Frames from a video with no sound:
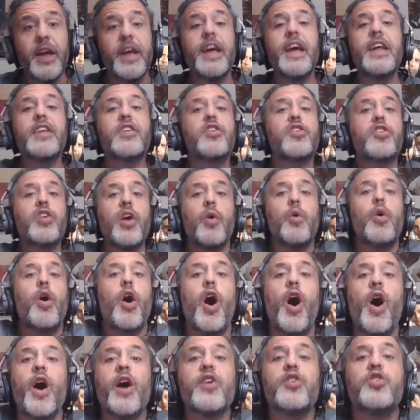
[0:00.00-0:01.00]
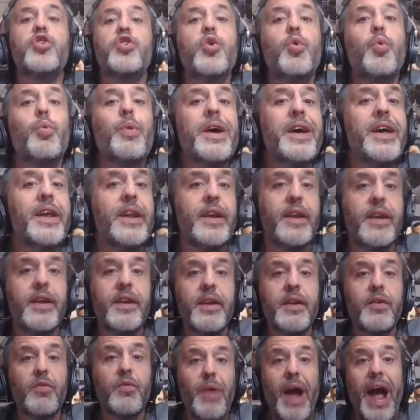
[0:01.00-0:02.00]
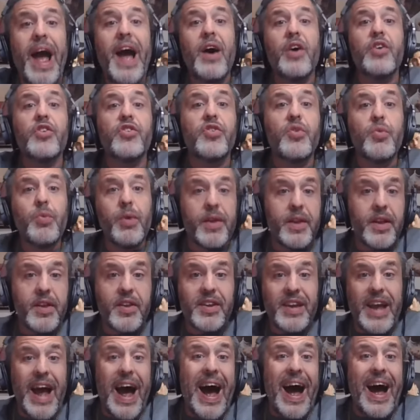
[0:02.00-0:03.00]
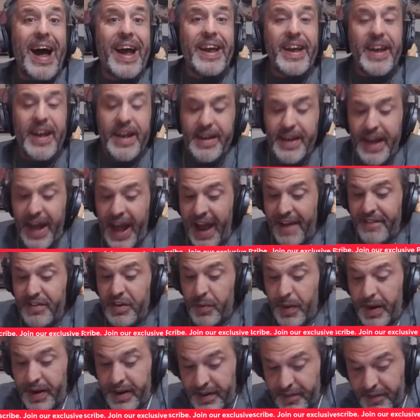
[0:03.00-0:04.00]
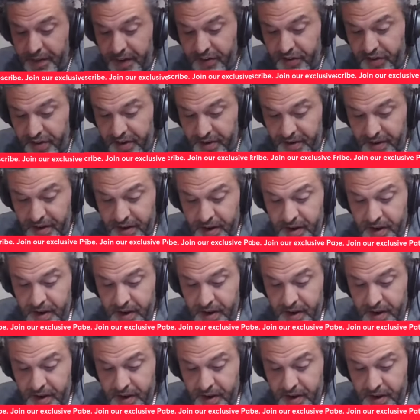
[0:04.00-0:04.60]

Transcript: It's so hard to win rounds with this guy in the heavyweight division.